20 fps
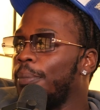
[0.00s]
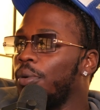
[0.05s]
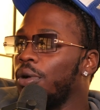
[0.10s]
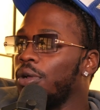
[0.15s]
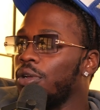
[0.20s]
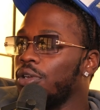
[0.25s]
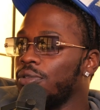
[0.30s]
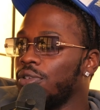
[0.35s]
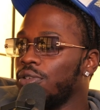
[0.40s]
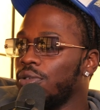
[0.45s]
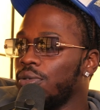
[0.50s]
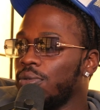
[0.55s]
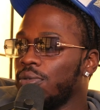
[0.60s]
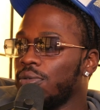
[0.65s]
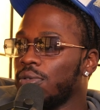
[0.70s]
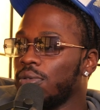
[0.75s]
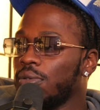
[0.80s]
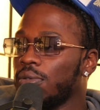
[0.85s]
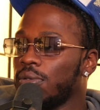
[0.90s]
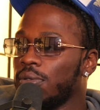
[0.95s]
point of
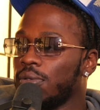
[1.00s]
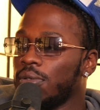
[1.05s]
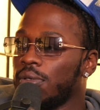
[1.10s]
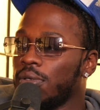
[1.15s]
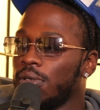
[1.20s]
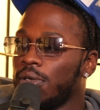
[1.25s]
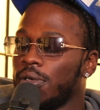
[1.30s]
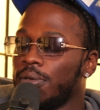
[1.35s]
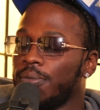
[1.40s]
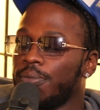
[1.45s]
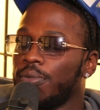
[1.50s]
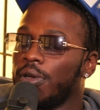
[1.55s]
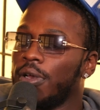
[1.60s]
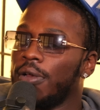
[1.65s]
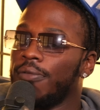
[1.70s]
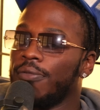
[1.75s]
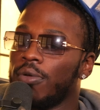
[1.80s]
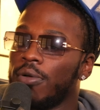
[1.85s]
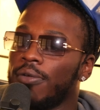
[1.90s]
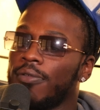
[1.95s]

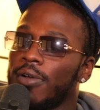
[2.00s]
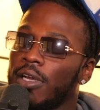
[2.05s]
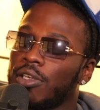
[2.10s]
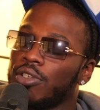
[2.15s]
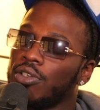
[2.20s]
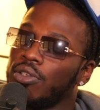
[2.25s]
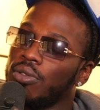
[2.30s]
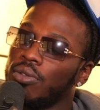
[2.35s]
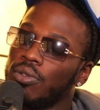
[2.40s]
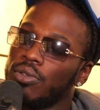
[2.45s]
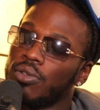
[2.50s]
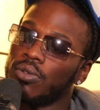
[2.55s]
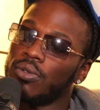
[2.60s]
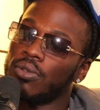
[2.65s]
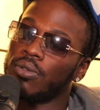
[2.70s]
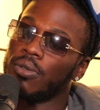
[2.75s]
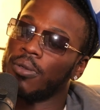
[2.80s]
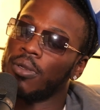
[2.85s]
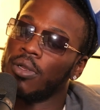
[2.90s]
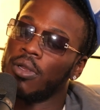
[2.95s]
view of our shoes,
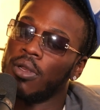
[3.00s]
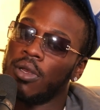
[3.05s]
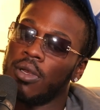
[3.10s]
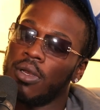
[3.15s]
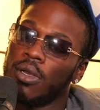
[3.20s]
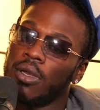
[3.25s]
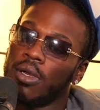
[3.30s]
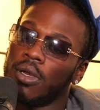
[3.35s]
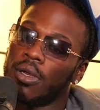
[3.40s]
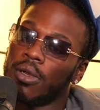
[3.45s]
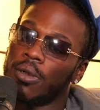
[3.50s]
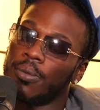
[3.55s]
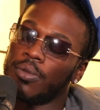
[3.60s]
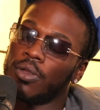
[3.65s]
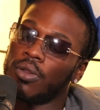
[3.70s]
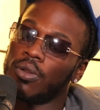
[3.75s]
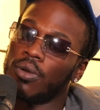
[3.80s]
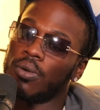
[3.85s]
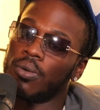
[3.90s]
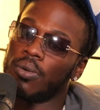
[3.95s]
or
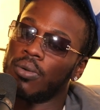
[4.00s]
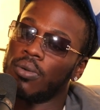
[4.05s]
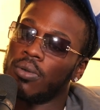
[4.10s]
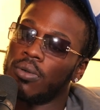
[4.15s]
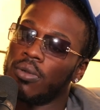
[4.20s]
you know,